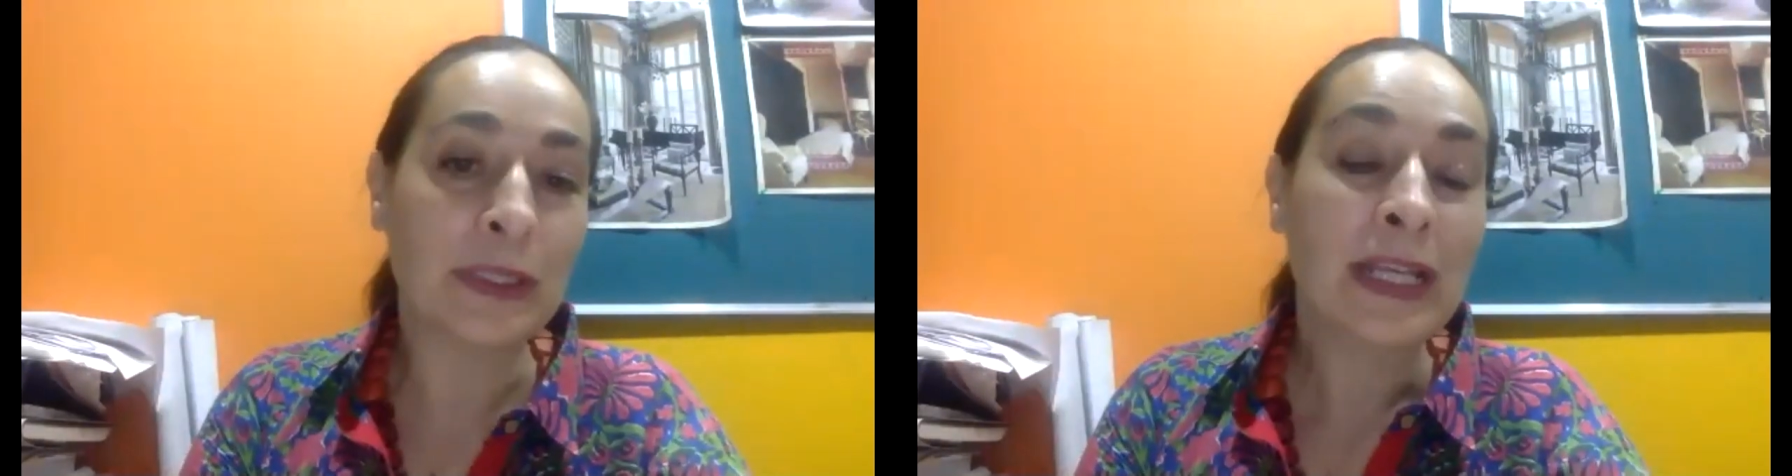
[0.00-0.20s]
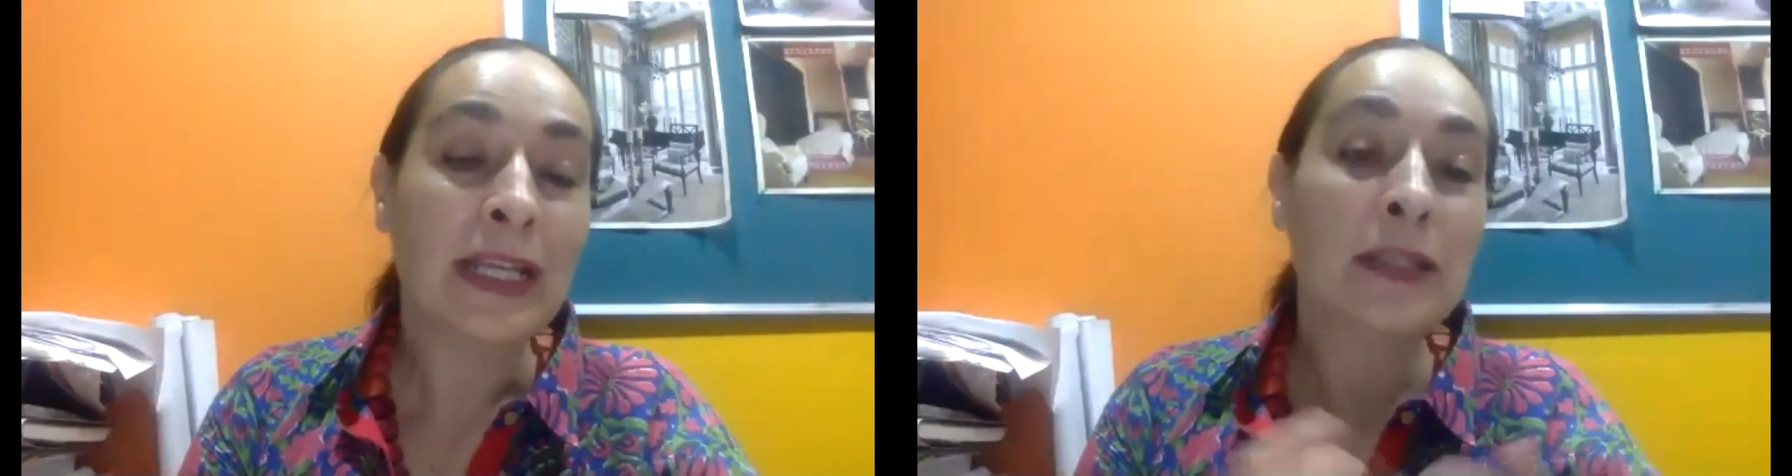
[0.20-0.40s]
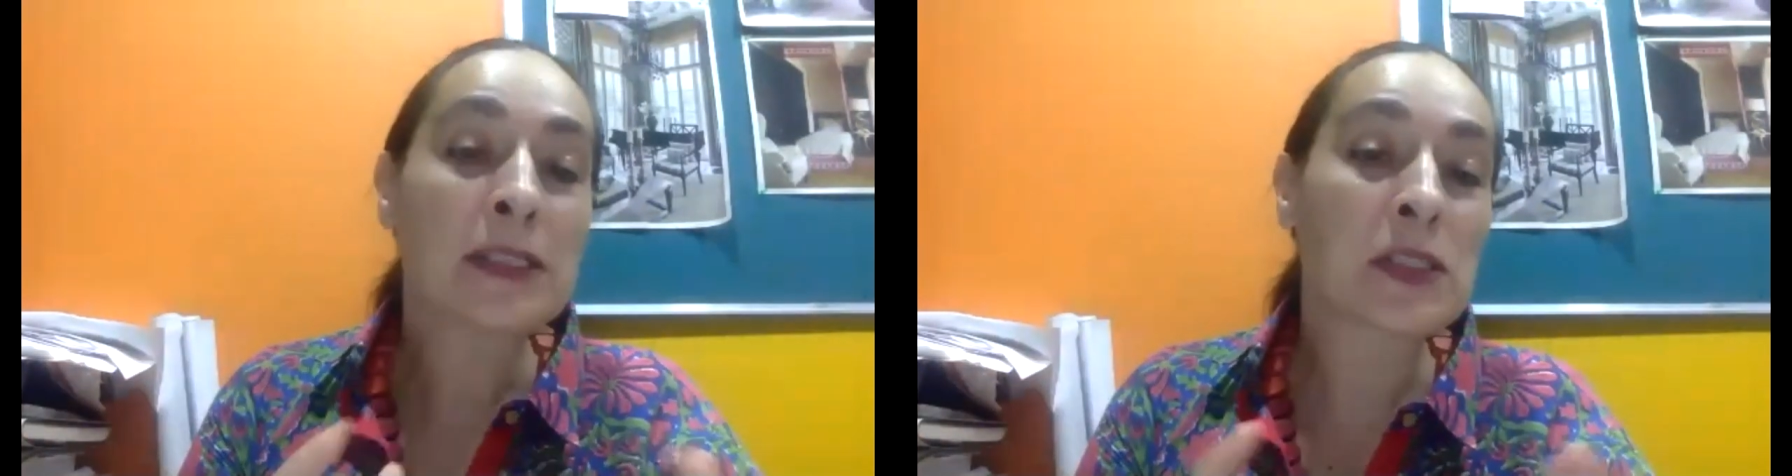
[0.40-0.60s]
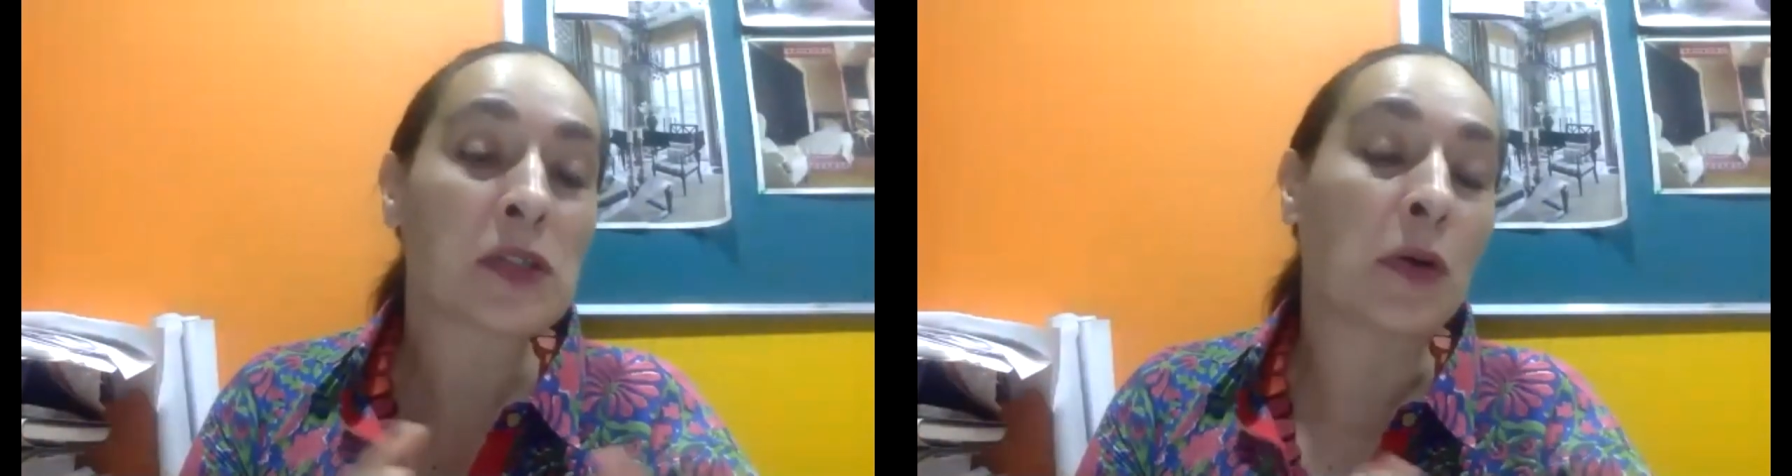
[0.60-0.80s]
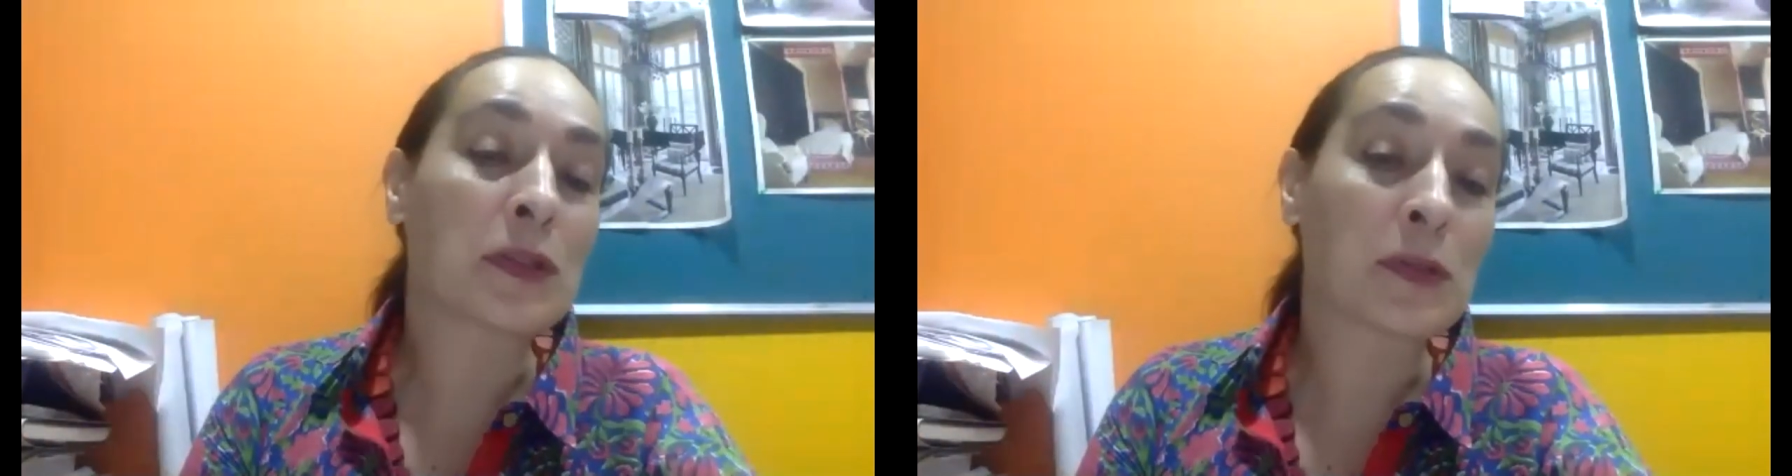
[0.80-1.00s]
And this is
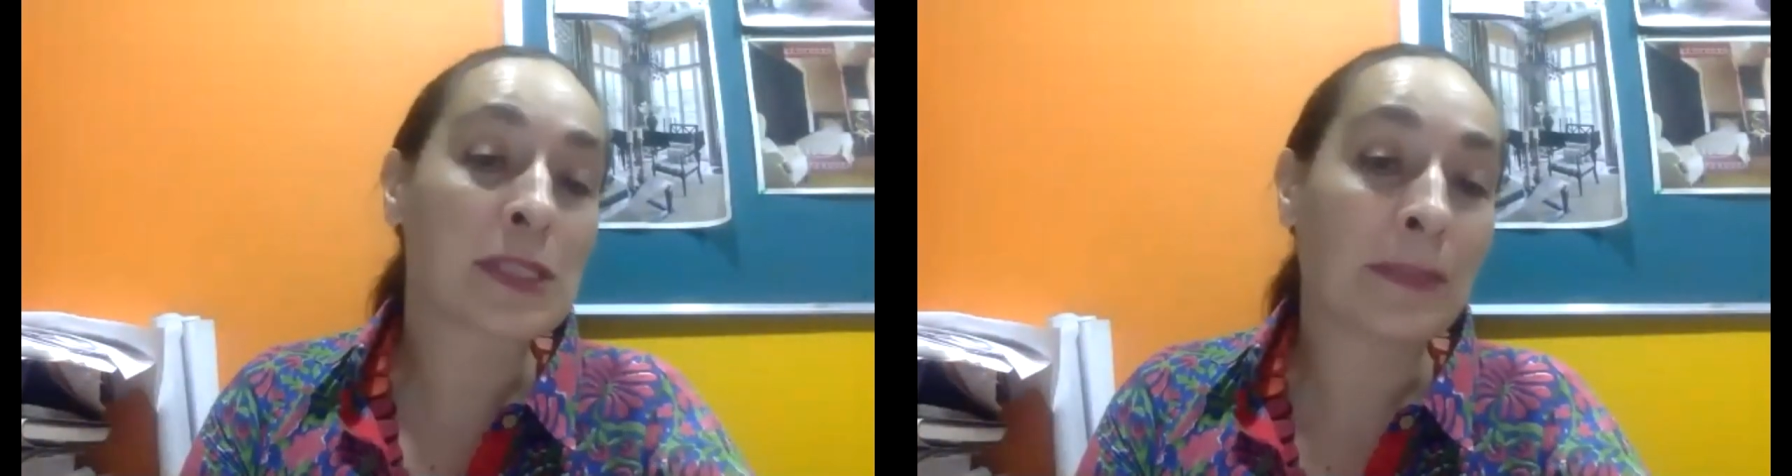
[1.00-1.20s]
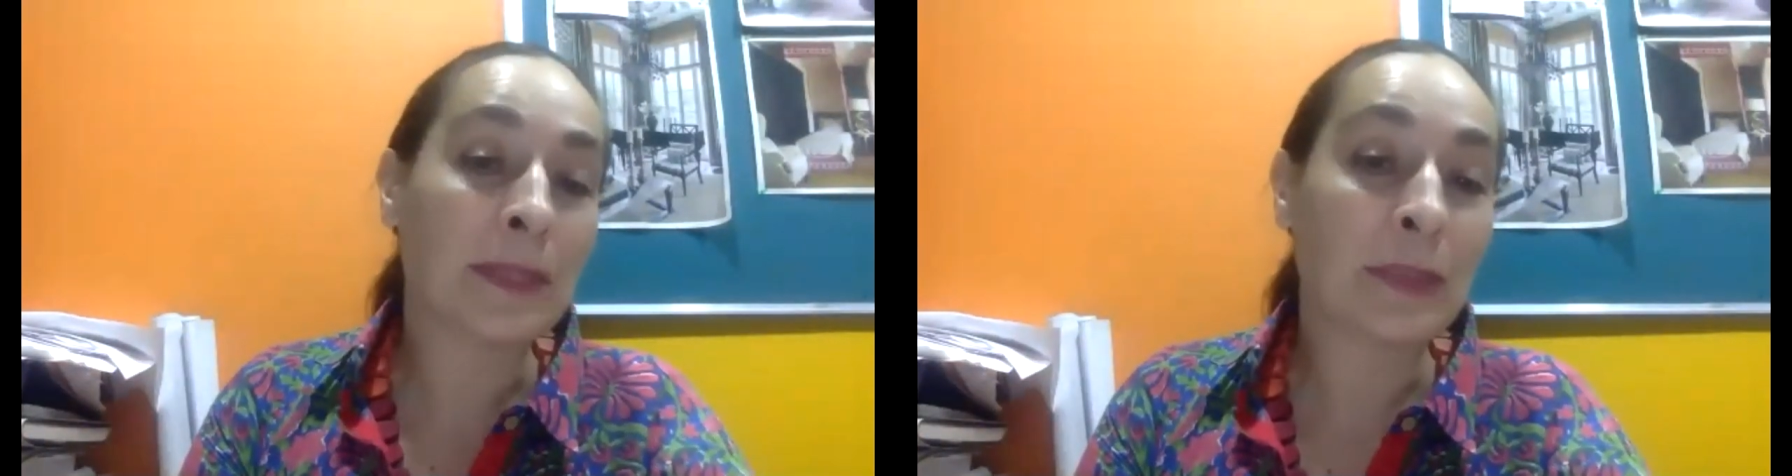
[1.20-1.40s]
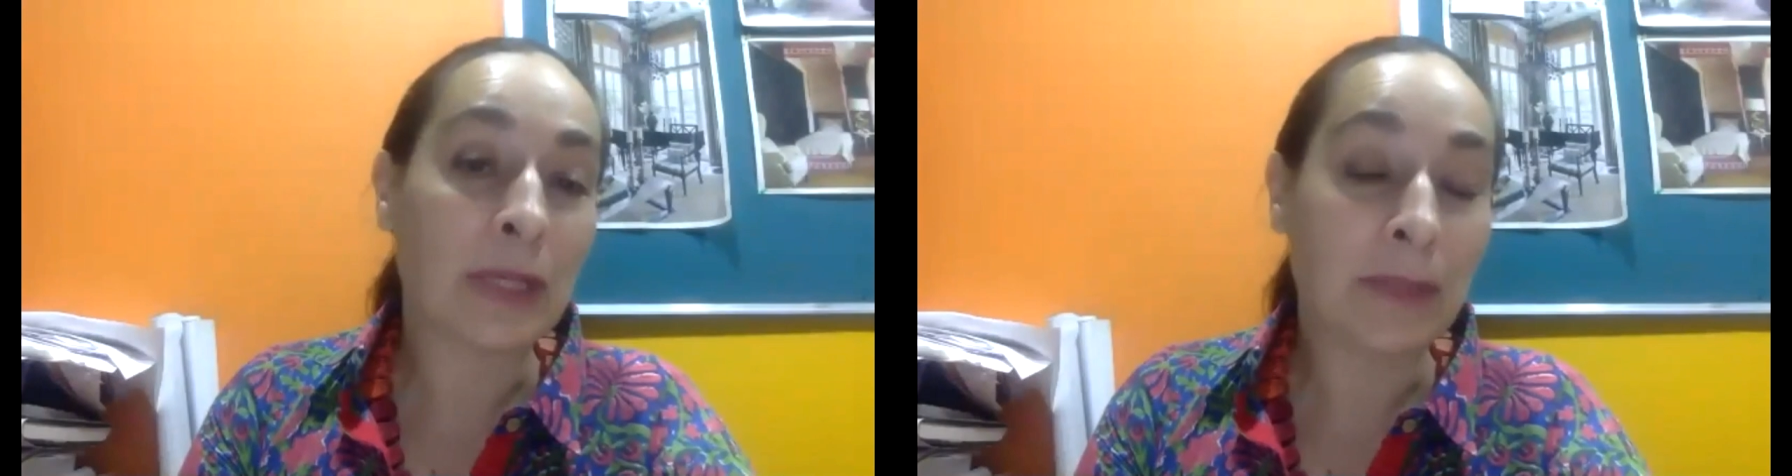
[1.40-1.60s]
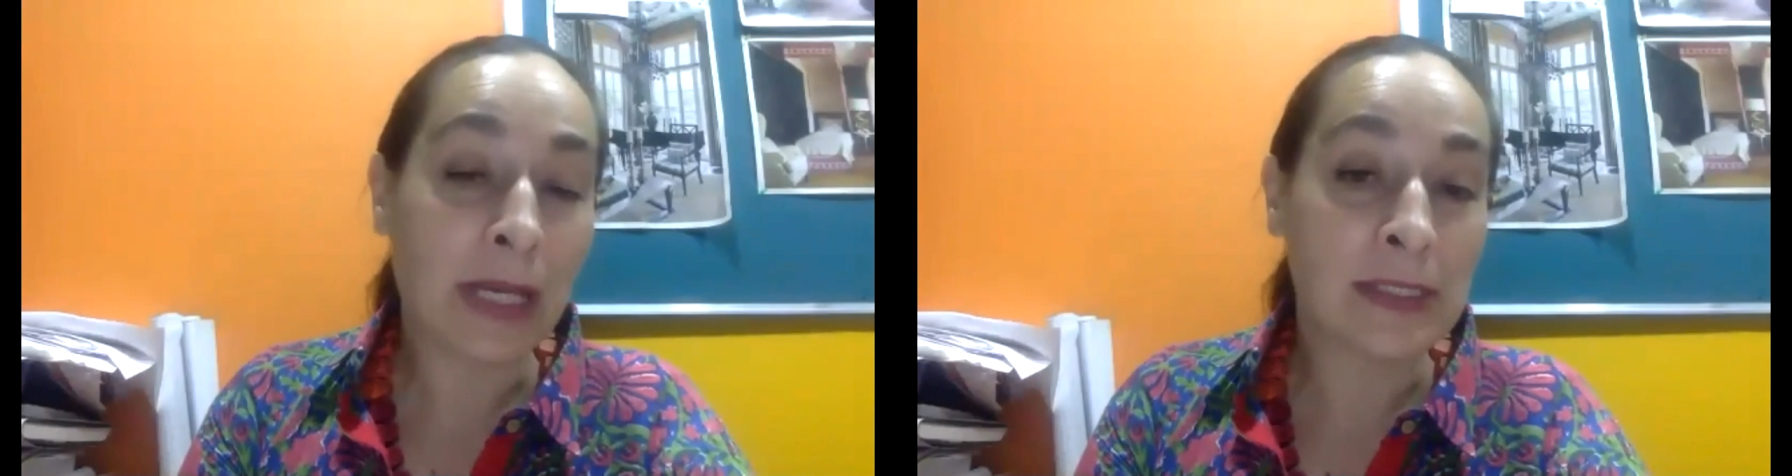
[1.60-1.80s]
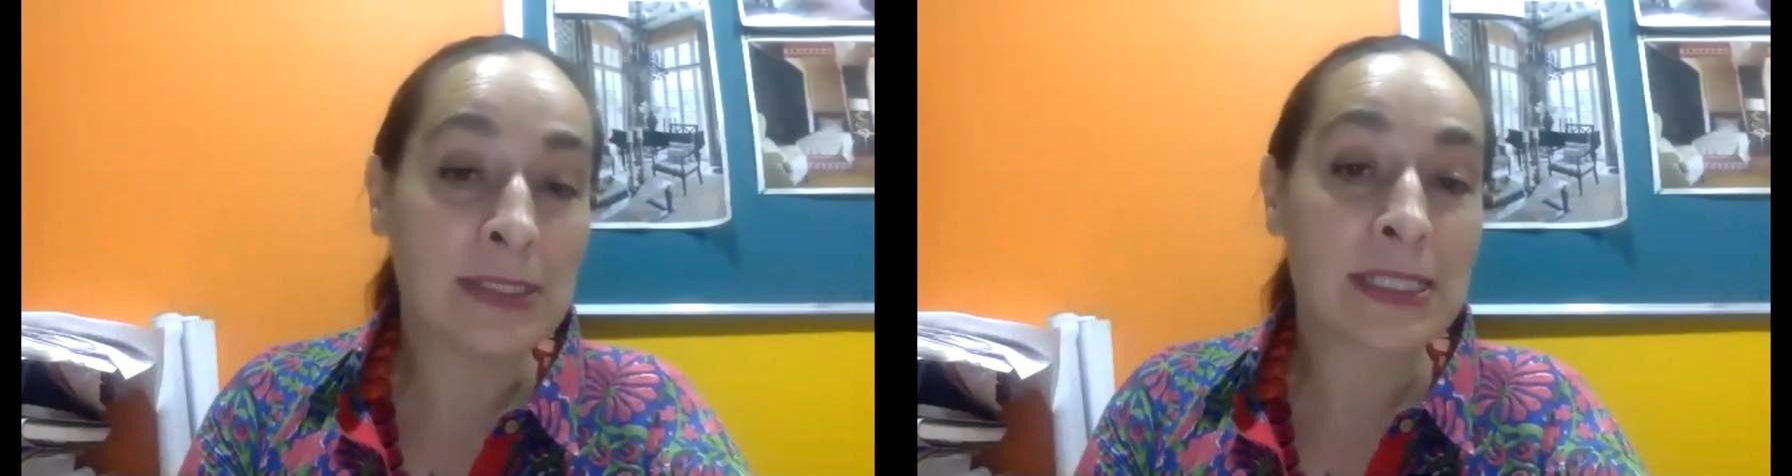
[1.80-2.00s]
also something why
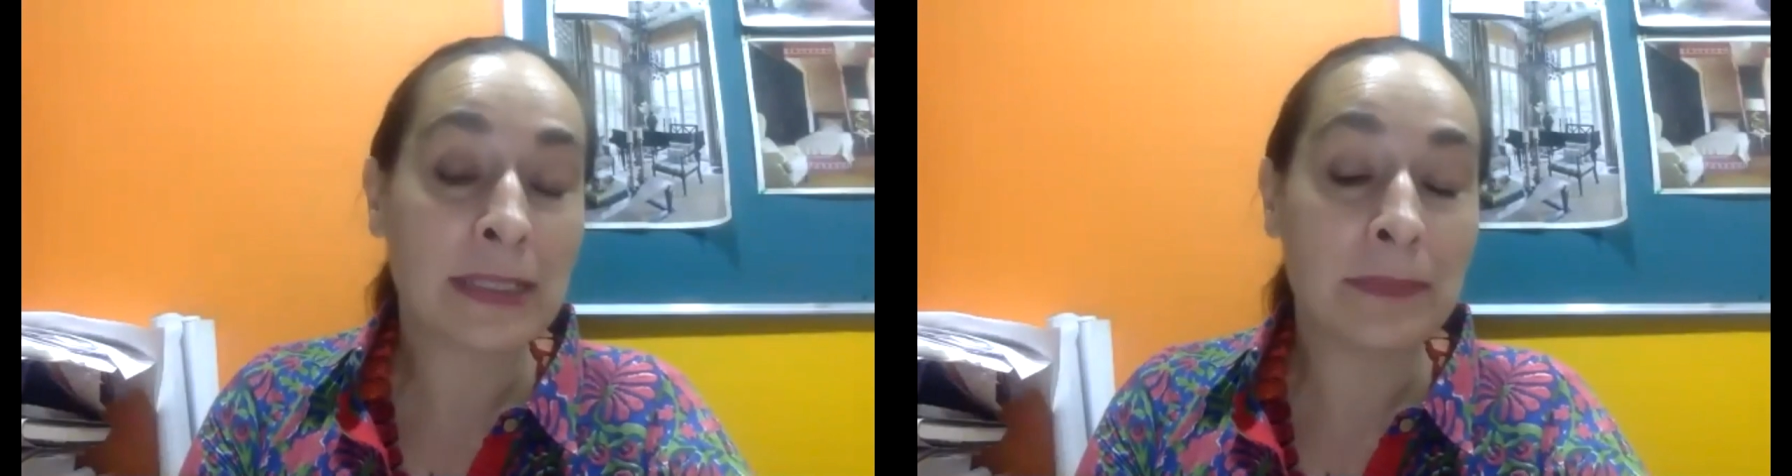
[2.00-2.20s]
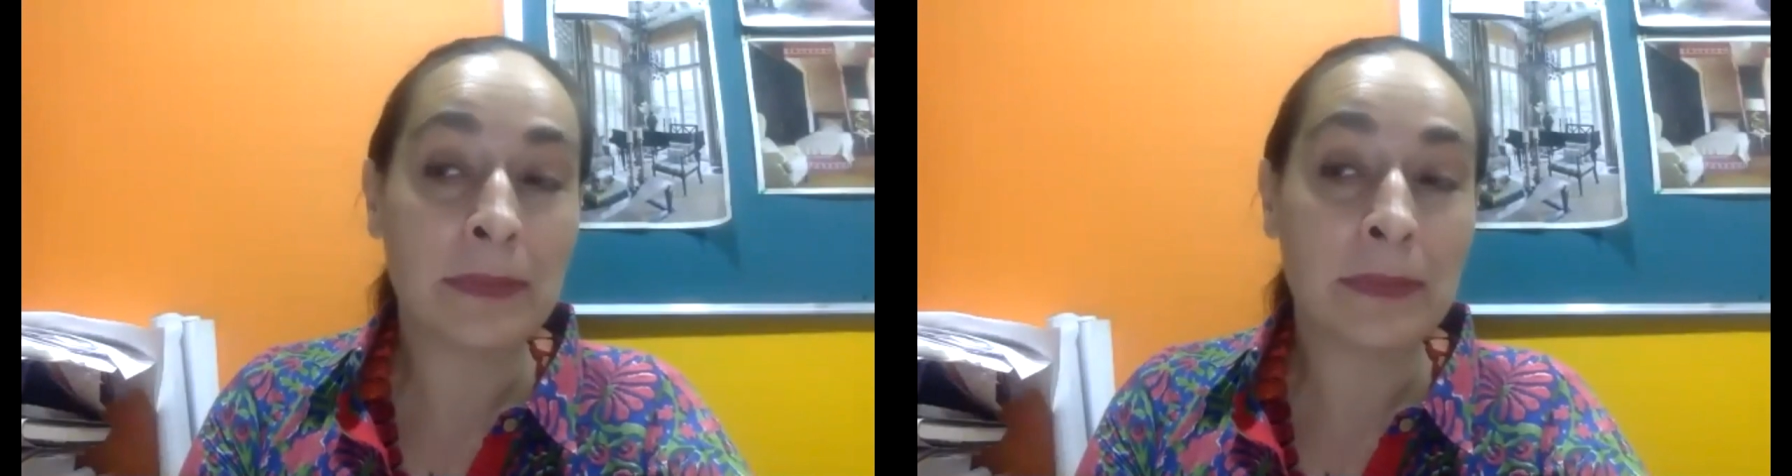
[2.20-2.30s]
Palace Day uh,